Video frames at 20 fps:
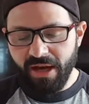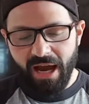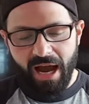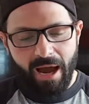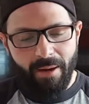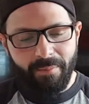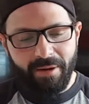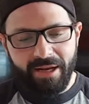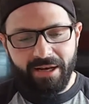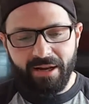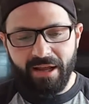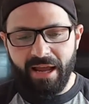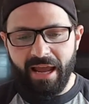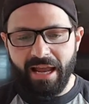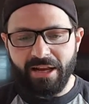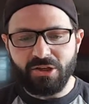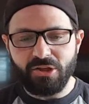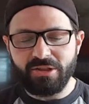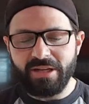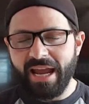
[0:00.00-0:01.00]
I mean,
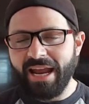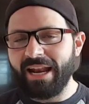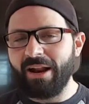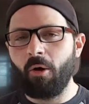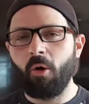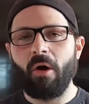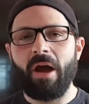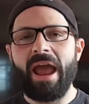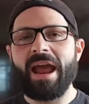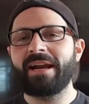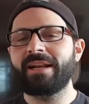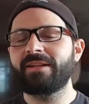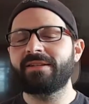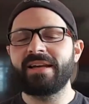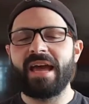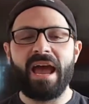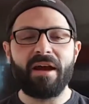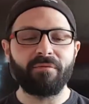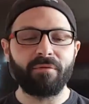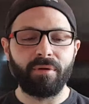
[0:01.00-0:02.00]
it added
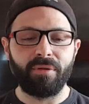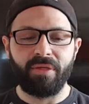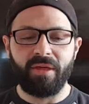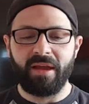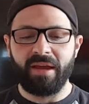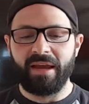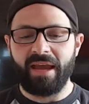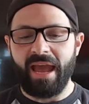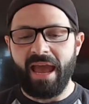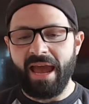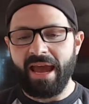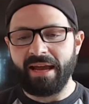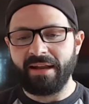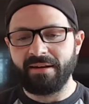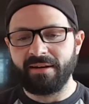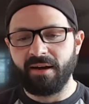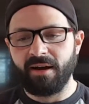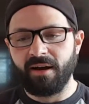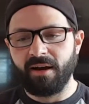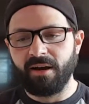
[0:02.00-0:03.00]
to everything,
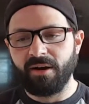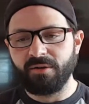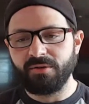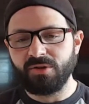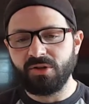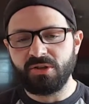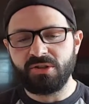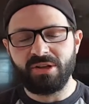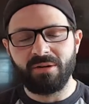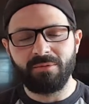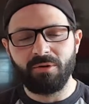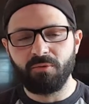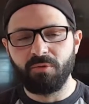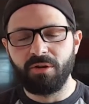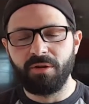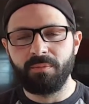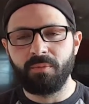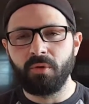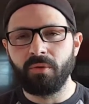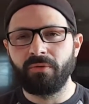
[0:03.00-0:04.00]
and it was just something
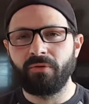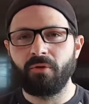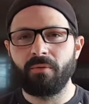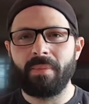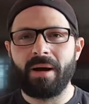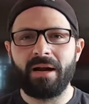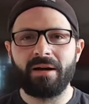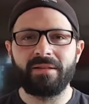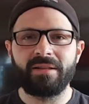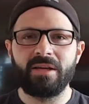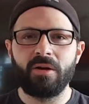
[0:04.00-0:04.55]
really beautiful about it.